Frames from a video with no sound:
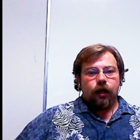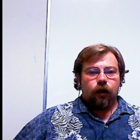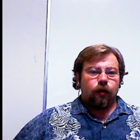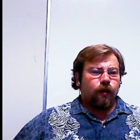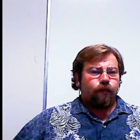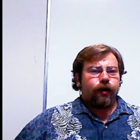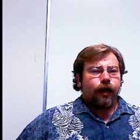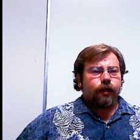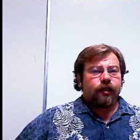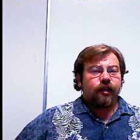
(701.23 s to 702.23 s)
You can
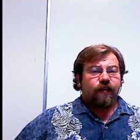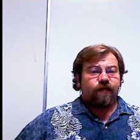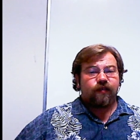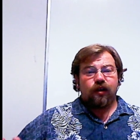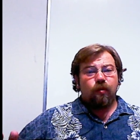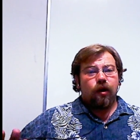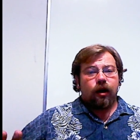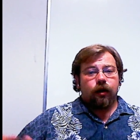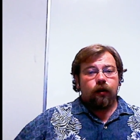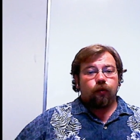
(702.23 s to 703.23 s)
predict stuff, so
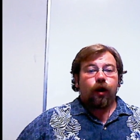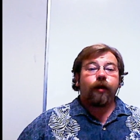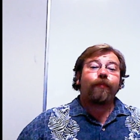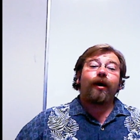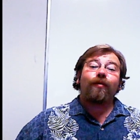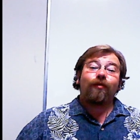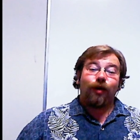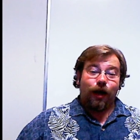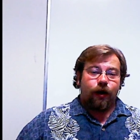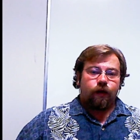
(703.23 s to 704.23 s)
what? Right about
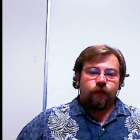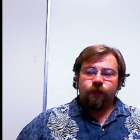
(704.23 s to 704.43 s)
now.